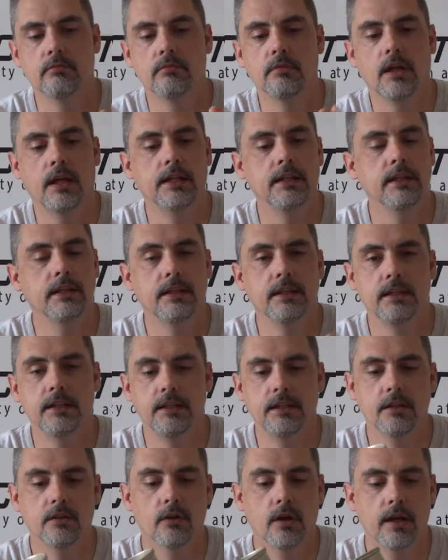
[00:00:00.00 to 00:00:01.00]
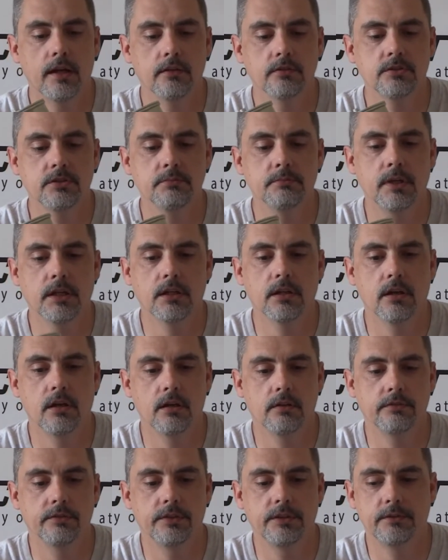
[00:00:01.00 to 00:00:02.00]
I didn't get any grounds in my
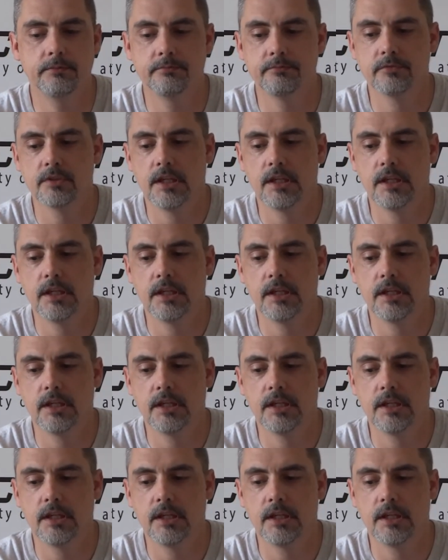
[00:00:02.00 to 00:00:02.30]
coffee,